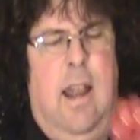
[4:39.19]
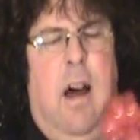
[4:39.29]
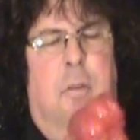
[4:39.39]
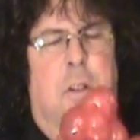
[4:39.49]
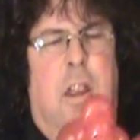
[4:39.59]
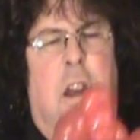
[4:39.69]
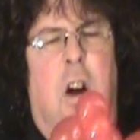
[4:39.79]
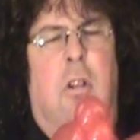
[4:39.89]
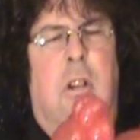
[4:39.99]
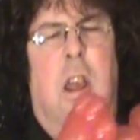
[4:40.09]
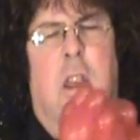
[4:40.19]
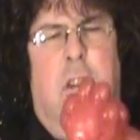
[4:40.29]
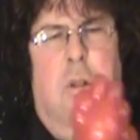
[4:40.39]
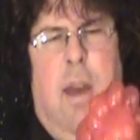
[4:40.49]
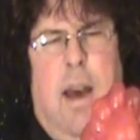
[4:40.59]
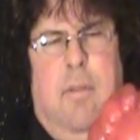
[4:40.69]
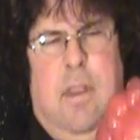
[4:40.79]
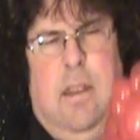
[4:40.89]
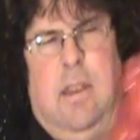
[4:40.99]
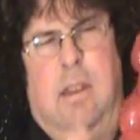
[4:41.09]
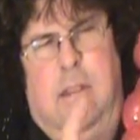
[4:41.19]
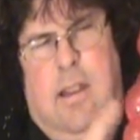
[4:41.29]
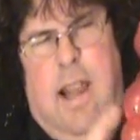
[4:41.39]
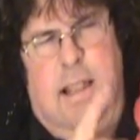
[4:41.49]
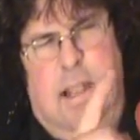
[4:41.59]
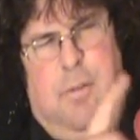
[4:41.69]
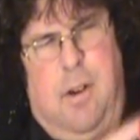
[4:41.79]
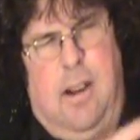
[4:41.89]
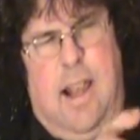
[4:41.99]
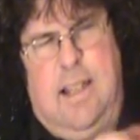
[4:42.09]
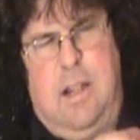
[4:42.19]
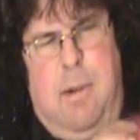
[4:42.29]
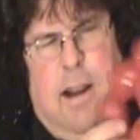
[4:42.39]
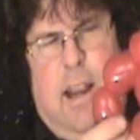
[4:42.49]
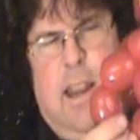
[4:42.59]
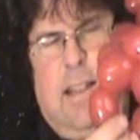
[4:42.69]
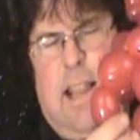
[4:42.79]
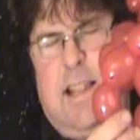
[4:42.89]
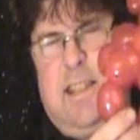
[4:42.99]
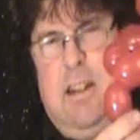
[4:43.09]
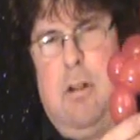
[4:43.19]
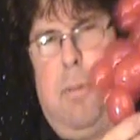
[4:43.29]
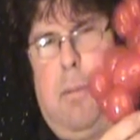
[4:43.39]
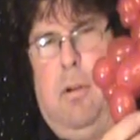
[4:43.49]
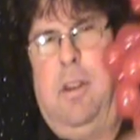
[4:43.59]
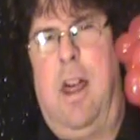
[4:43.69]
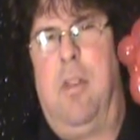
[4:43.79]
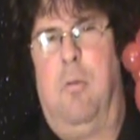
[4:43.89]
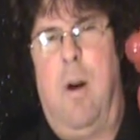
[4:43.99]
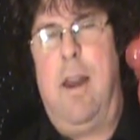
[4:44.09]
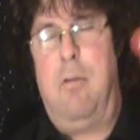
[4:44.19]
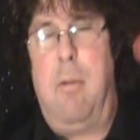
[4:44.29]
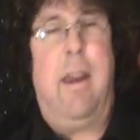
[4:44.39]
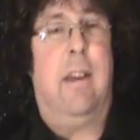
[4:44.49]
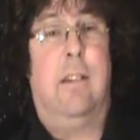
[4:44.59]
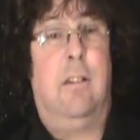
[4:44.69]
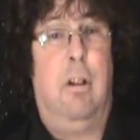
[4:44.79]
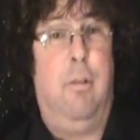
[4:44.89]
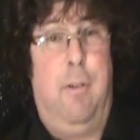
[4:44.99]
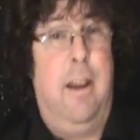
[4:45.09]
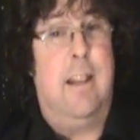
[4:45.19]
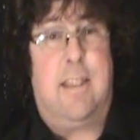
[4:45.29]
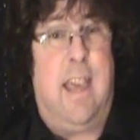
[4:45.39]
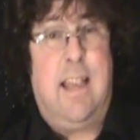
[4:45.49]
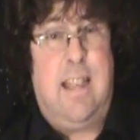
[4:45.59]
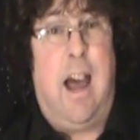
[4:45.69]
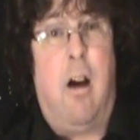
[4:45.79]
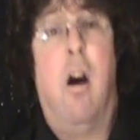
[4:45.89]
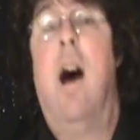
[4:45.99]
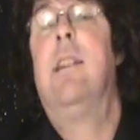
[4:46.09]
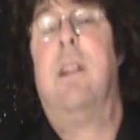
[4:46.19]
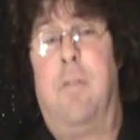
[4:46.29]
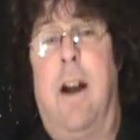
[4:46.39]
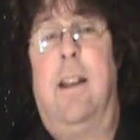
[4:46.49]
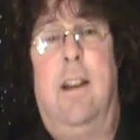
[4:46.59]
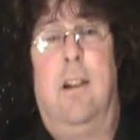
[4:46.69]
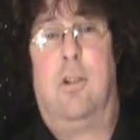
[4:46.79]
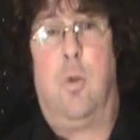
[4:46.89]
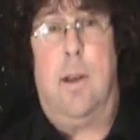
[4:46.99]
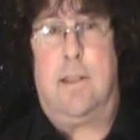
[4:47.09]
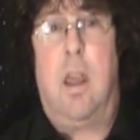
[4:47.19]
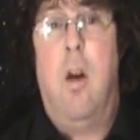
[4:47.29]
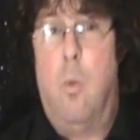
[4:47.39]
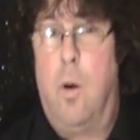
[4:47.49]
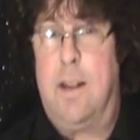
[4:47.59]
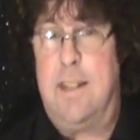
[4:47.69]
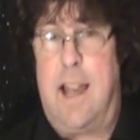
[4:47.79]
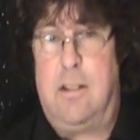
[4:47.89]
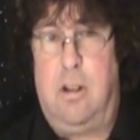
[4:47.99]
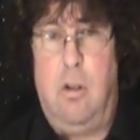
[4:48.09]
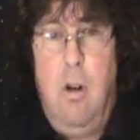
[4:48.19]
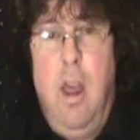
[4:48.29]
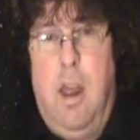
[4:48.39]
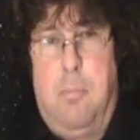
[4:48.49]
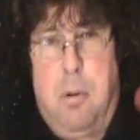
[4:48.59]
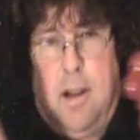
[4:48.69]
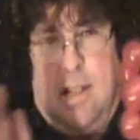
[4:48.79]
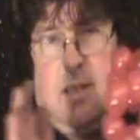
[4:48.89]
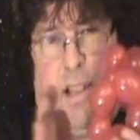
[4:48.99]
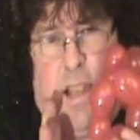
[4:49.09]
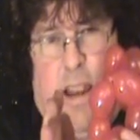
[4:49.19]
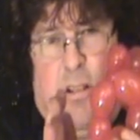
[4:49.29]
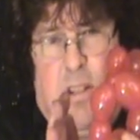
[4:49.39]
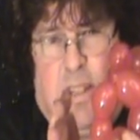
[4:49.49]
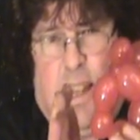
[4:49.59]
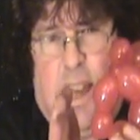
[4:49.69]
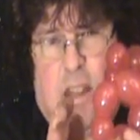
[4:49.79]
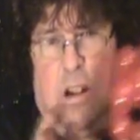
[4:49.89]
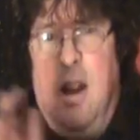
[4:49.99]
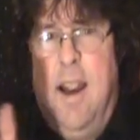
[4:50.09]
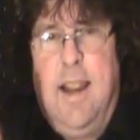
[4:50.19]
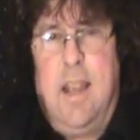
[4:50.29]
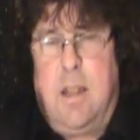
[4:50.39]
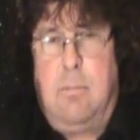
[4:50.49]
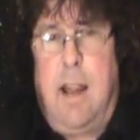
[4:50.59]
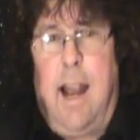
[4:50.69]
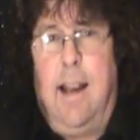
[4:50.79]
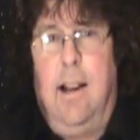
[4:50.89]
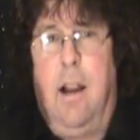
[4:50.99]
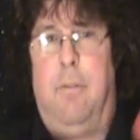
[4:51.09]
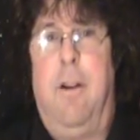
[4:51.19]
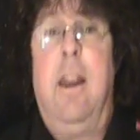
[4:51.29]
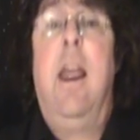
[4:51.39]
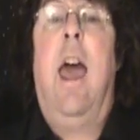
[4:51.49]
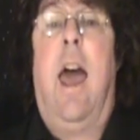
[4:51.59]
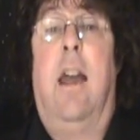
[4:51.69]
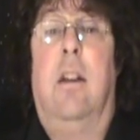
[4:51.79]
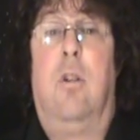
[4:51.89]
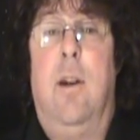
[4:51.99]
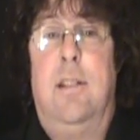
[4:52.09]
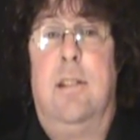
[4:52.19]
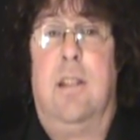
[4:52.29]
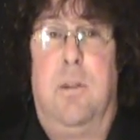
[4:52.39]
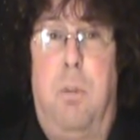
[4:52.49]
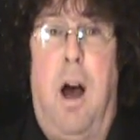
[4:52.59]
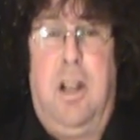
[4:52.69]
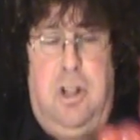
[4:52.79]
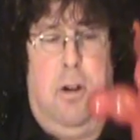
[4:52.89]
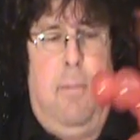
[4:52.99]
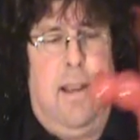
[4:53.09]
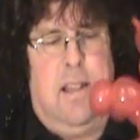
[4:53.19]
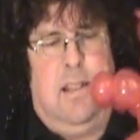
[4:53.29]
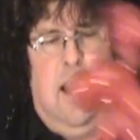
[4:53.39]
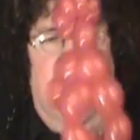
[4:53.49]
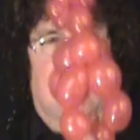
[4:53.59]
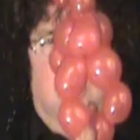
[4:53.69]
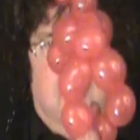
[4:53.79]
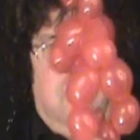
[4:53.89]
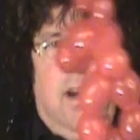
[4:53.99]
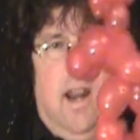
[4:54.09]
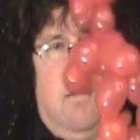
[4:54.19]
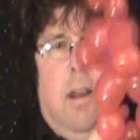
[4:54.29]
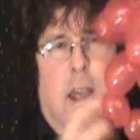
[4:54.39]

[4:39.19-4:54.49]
Now for the goat, you have the legs in front, legs in the back. Now you got that single bubble. Now the way we make it in the 2 feet is guess how? A divided ear twist. What does that do? It presses his ankles together, gives him tiny little feet, and increases his posture. It makes his legs more straight up.